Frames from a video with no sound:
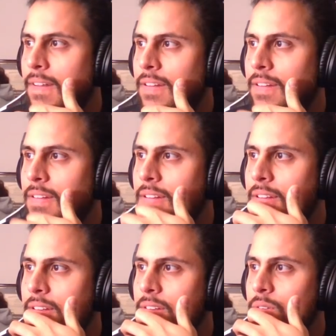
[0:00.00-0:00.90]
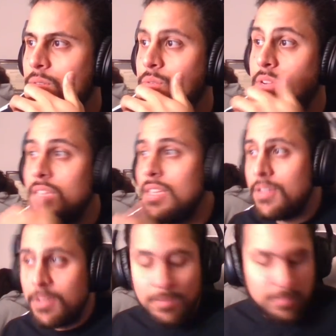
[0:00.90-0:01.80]

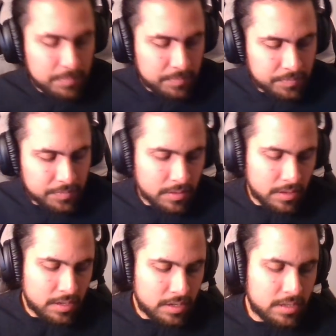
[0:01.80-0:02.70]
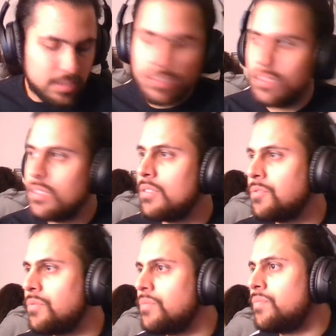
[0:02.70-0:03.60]

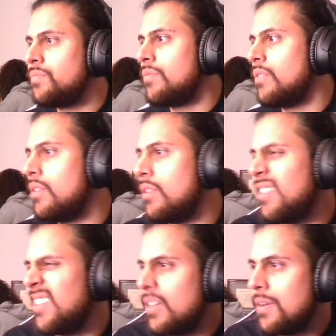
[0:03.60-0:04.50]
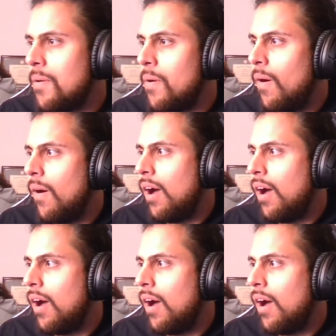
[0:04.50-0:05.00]
No words are spoken by the person on screen.